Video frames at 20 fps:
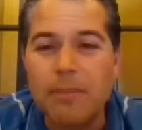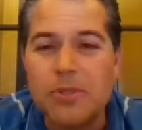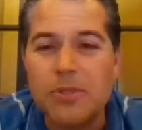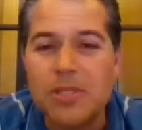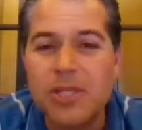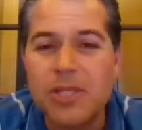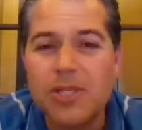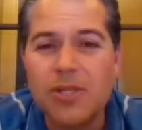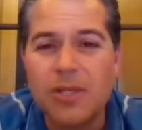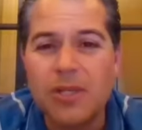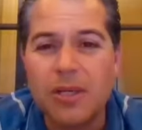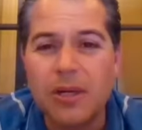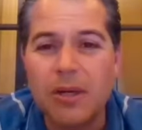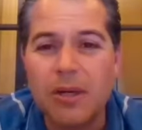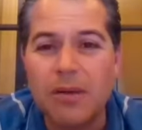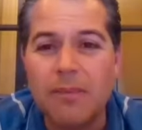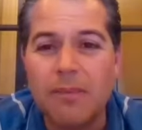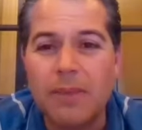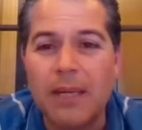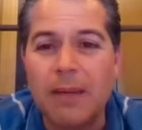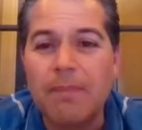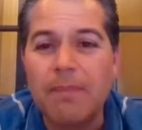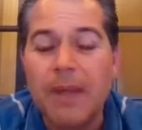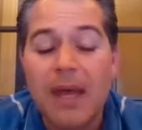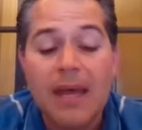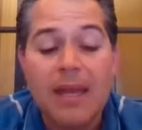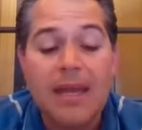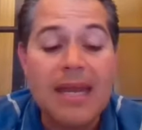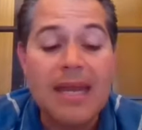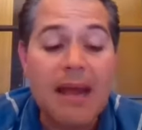position they're going to be.
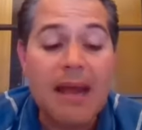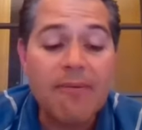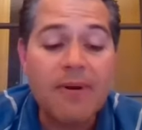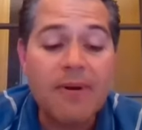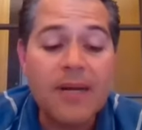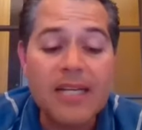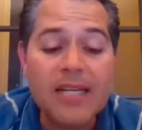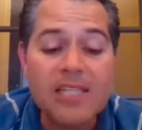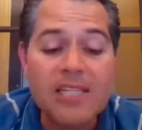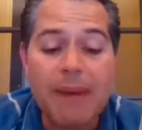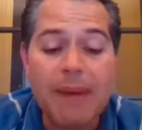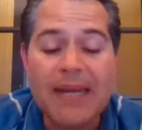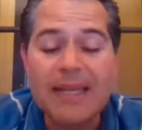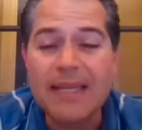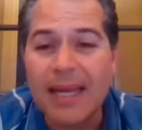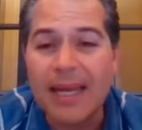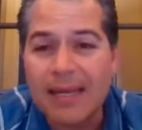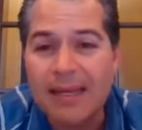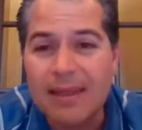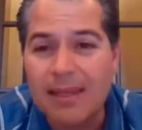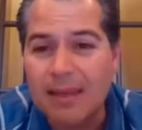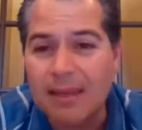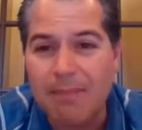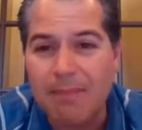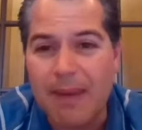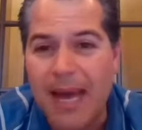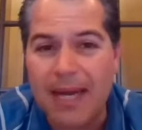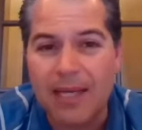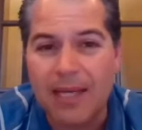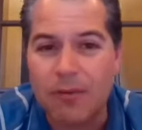Never expect anything back